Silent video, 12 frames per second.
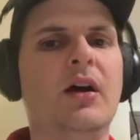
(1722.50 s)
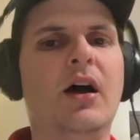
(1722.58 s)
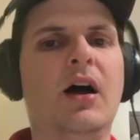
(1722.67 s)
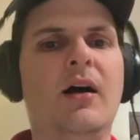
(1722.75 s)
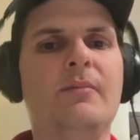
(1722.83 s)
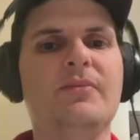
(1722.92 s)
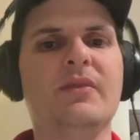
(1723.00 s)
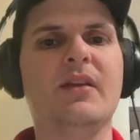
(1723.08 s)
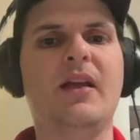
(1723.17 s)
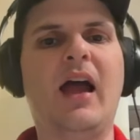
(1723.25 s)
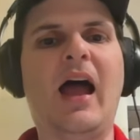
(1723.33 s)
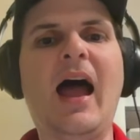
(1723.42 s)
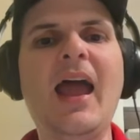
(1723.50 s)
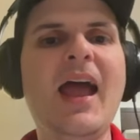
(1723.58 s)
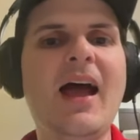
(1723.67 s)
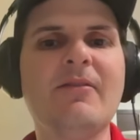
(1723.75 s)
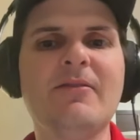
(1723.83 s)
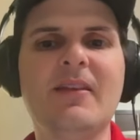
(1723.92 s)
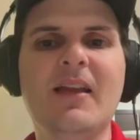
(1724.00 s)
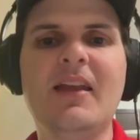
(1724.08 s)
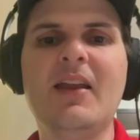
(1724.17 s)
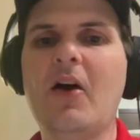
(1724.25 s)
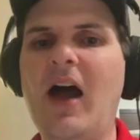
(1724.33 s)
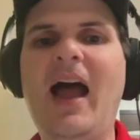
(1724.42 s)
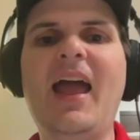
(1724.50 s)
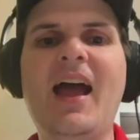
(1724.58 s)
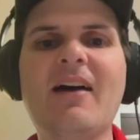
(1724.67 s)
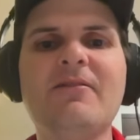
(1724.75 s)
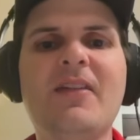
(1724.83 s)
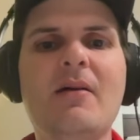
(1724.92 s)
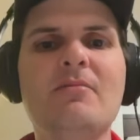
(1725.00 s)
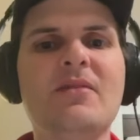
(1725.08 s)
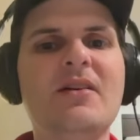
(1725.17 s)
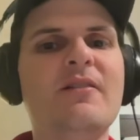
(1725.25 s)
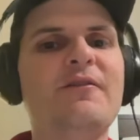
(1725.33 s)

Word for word: Um, I have you know I have them